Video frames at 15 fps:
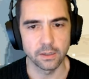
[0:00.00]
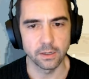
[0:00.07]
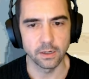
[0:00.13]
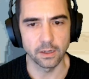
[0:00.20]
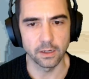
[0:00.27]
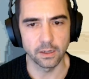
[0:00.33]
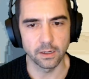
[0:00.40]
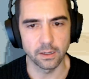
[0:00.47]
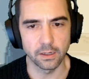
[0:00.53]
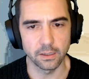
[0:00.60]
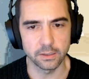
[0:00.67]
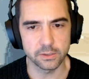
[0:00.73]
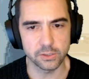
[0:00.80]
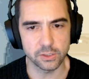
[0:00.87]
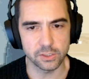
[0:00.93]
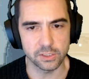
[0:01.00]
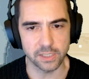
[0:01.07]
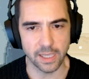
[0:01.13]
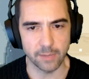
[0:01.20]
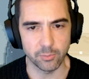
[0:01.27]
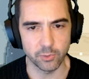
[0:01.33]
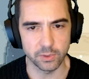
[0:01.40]
Uh, let's just
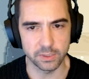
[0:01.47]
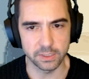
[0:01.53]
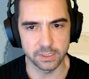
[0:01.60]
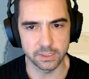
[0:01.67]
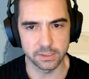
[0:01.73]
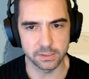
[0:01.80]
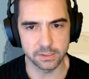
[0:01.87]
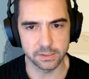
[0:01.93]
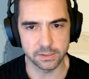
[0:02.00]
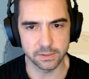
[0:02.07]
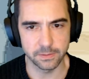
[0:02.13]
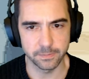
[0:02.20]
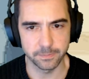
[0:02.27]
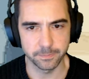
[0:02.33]
slap one of these.